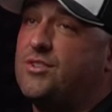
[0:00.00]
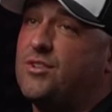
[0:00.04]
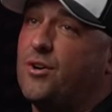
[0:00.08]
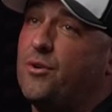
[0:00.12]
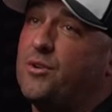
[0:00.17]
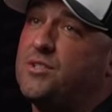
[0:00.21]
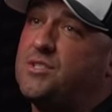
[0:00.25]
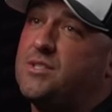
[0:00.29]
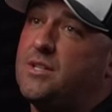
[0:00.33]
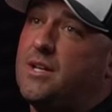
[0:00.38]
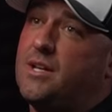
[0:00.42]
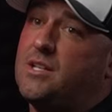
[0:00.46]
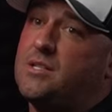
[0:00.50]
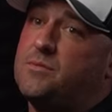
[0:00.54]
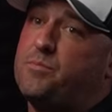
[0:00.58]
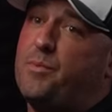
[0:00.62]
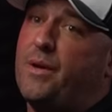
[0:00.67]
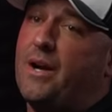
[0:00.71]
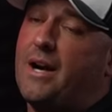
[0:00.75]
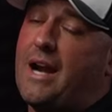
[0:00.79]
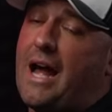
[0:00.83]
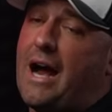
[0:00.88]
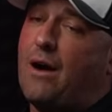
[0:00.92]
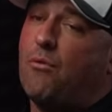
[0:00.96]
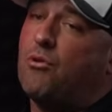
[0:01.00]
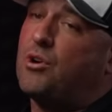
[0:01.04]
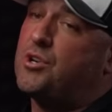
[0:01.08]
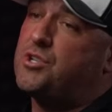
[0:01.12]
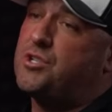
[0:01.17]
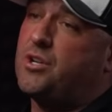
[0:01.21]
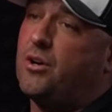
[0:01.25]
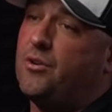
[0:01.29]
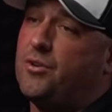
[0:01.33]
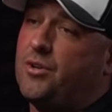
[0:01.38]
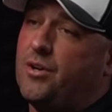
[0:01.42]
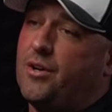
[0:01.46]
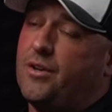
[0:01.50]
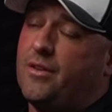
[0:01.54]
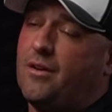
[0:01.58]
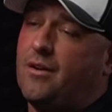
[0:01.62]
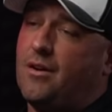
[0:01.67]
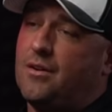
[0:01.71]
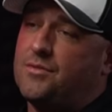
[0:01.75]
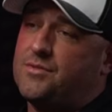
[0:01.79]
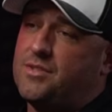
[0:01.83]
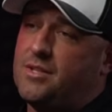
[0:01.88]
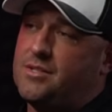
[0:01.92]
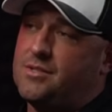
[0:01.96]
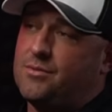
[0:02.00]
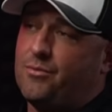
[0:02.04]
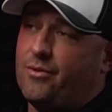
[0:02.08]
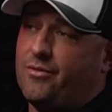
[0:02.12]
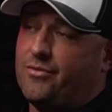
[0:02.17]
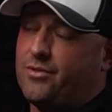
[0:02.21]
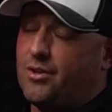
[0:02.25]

so it's it's been an hour show during the off season.